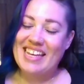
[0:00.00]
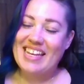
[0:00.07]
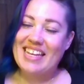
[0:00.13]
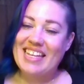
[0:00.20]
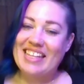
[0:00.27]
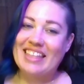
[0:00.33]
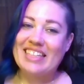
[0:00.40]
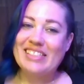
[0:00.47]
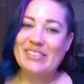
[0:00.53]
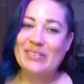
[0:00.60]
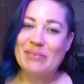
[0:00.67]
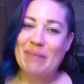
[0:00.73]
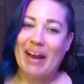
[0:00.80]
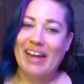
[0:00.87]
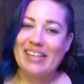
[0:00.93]
this
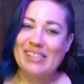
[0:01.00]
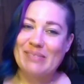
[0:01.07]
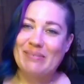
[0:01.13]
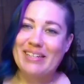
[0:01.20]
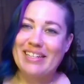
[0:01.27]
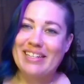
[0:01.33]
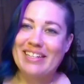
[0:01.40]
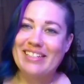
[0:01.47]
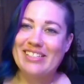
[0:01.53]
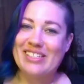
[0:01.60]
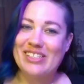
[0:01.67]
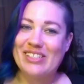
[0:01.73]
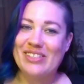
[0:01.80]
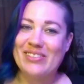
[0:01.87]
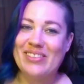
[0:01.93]
reminds me
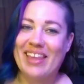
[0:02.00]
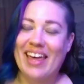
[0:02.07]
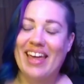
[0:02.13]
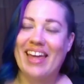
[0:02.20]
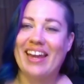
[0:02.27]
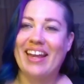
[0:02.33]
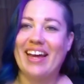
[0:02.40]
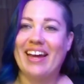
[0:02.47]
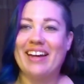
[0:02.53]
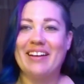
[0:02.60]
too that